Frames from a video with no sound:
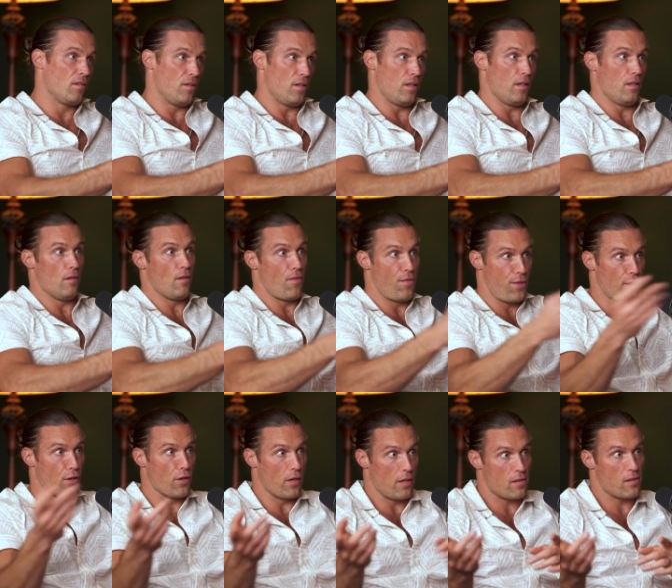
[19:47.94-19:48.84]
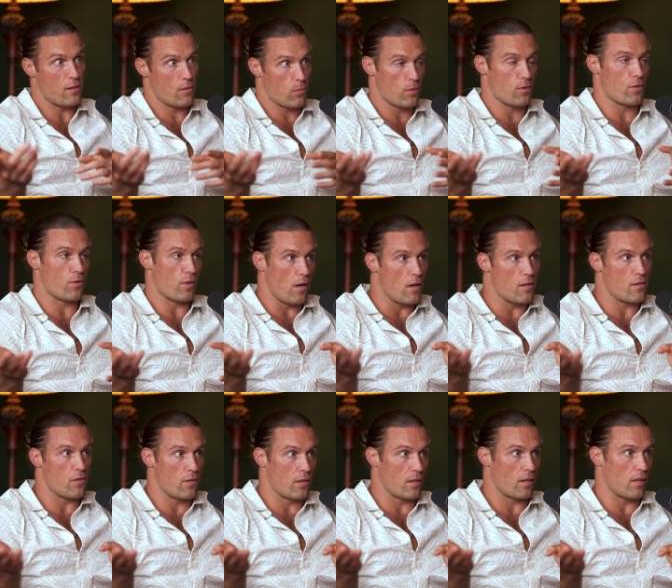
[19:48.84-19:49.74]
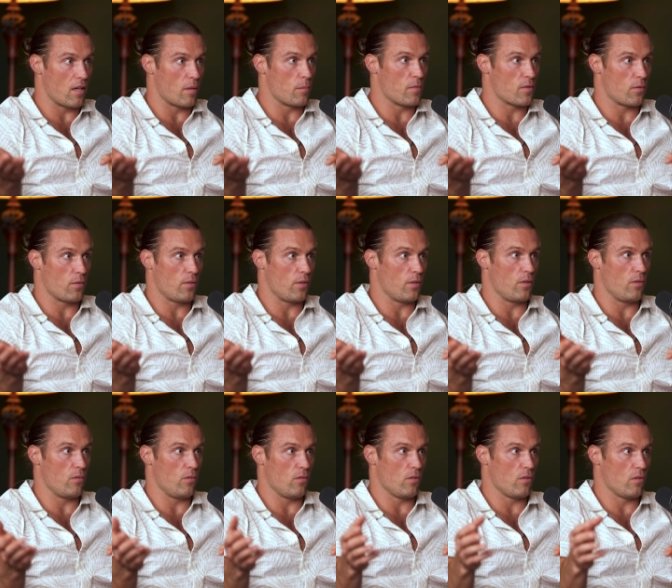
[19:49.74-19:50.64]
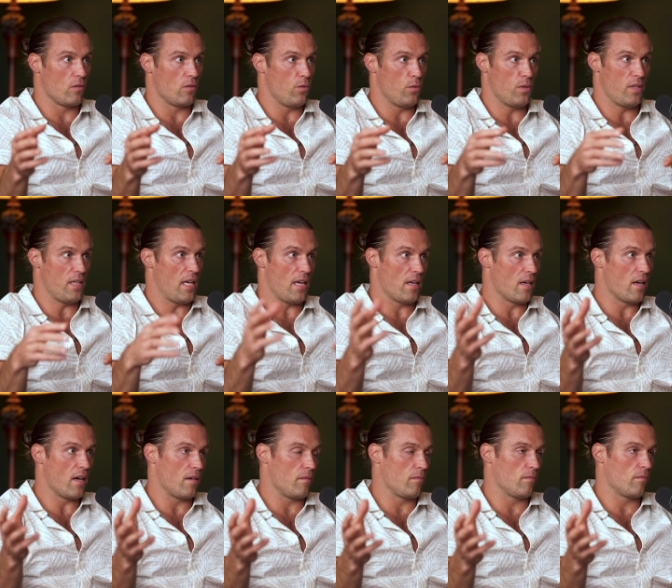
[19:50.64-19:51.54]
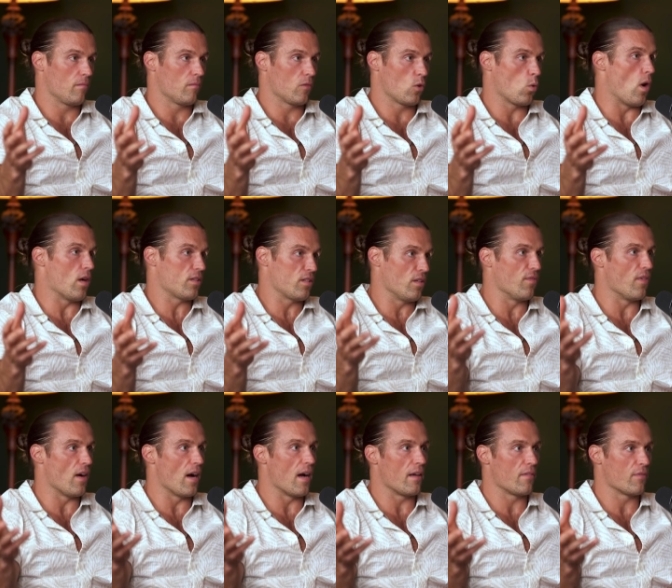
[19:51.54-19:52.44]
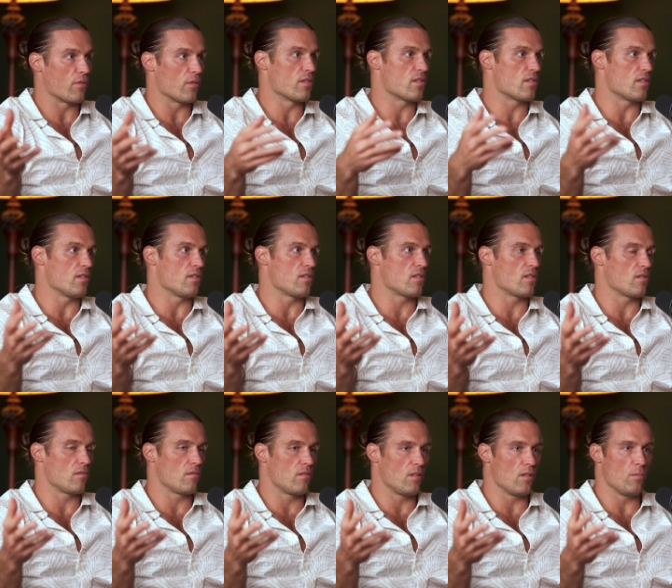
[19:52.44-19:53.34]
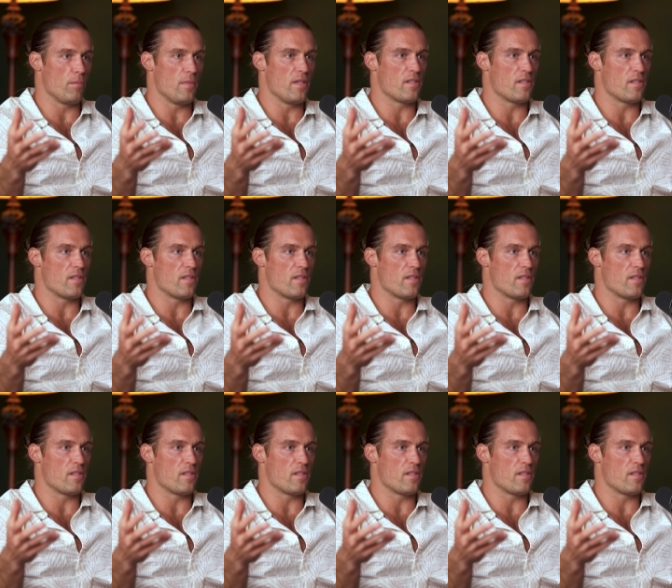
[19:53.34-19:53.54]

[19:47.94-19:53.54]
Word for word: the theorists, which are the Austrian economists, will tell you you cannot quantify. For instance, you know,